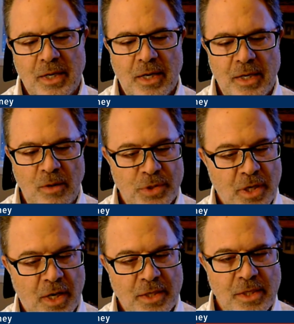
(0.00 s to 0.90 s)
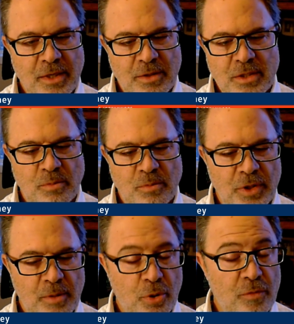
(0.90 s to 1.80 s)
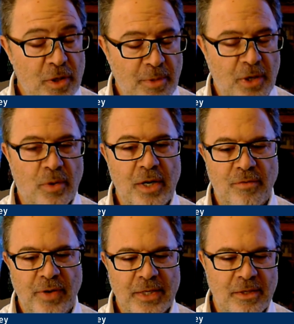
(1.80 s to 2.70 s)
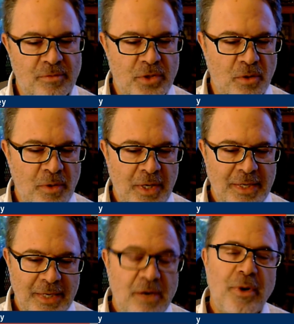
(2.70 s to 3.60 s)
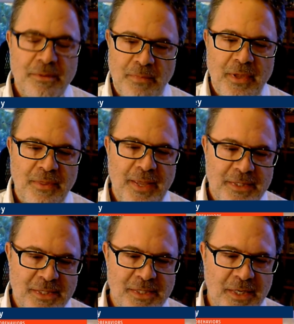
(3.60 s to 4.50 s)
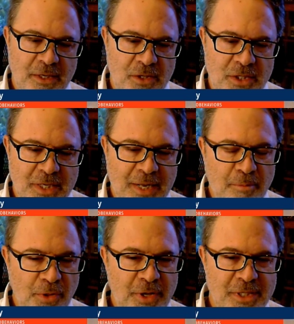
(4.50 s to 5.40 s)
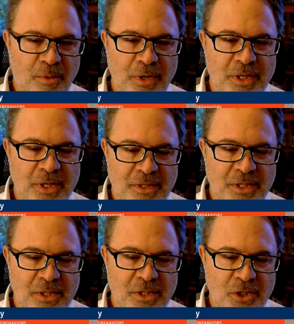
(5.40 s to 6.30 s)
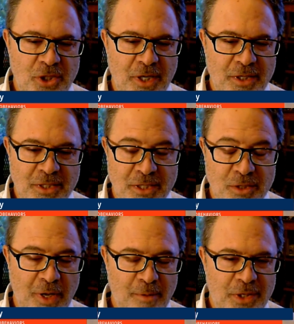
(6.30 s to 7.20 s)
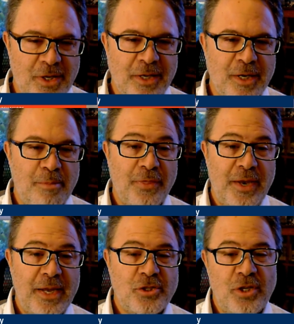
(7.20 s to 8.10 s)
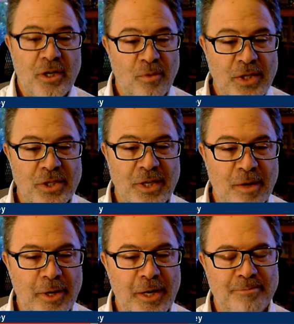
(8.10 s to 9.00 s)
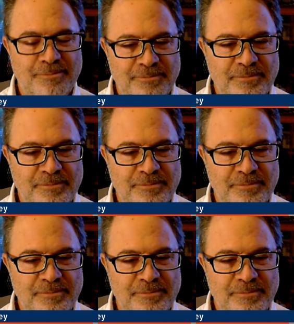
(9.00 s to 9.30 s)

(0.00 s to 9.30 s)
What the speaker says: In Wisconsin, it's really proving to be quite effective. So anyway, that's just a couple things I wanted to share, just since we have been talking about the next generation coming up.